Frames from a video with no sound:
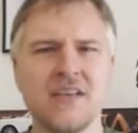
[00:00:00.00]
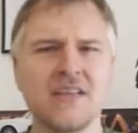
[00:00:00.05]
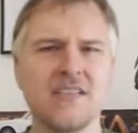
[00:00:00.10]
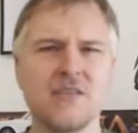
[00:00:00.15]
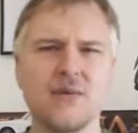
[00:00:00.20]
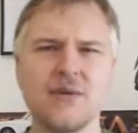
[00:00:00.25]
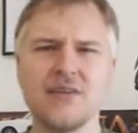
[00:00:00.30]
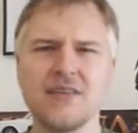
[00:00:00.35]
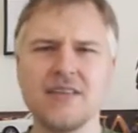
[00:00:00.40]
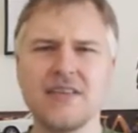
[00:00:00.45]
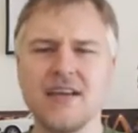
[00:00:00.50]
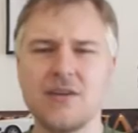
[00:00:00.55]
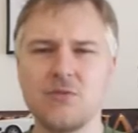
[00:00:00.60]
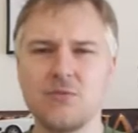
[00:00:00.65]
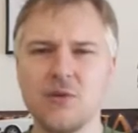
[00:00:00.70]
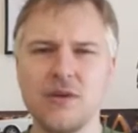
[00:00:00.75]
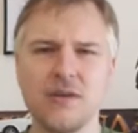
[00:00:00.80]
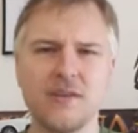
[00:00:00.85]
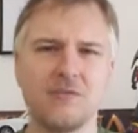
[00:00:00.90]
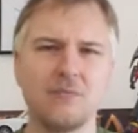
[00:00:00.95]
so I only had
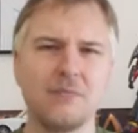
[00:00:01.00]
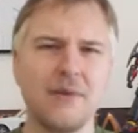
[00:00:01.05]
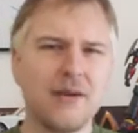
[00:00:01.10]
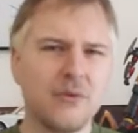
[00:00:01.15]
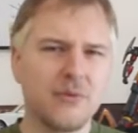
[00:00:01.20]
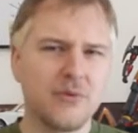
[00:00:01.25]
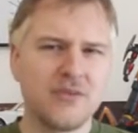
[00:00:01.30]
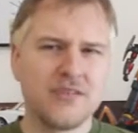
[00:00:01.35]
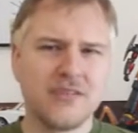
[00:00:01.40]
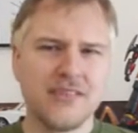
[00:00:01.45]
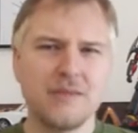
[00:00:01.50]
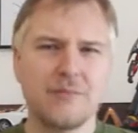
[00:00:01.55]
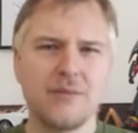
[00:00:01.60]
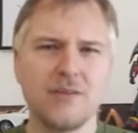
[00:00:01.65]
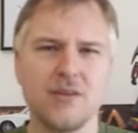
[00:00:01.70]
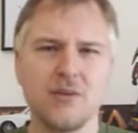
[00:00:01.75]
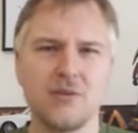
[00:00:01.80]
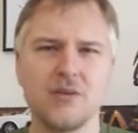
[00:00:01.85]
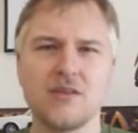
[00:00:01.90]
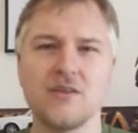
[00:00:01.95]
word of mouth to let me
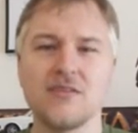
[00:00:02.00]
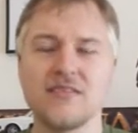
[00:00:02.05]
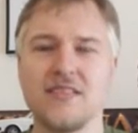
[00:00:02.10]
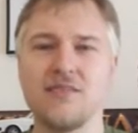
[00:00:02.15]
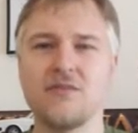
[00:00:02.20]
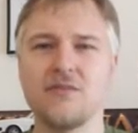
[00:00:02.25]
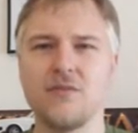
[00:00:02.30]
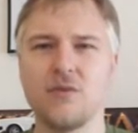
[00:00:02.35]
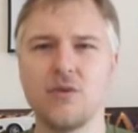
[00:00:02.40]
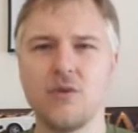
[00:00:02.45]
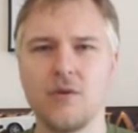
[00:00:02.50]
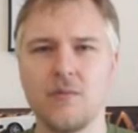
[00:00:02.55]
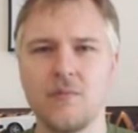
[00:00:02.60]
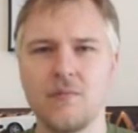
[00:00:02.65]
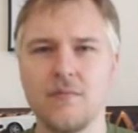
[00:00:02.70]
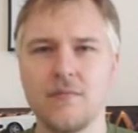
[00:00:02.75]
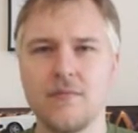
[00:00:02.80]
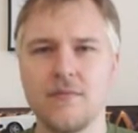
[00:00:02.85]
know what I was in for.